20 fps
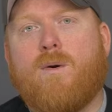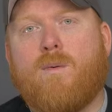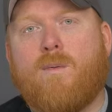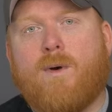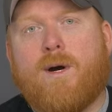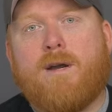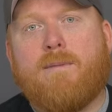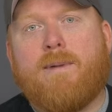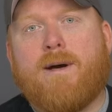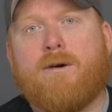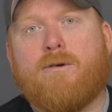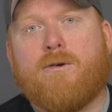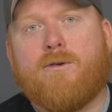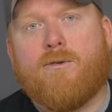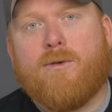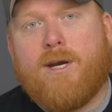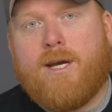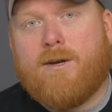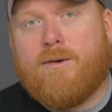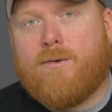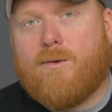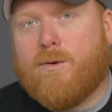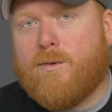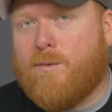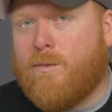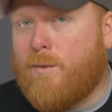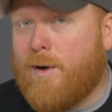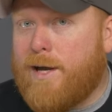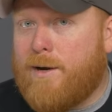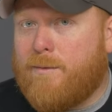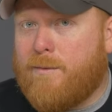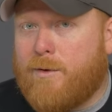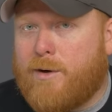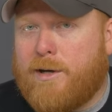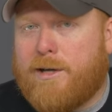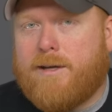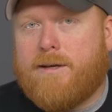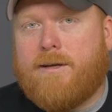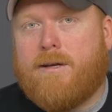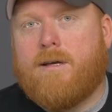what about green or wet
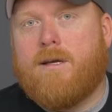wood?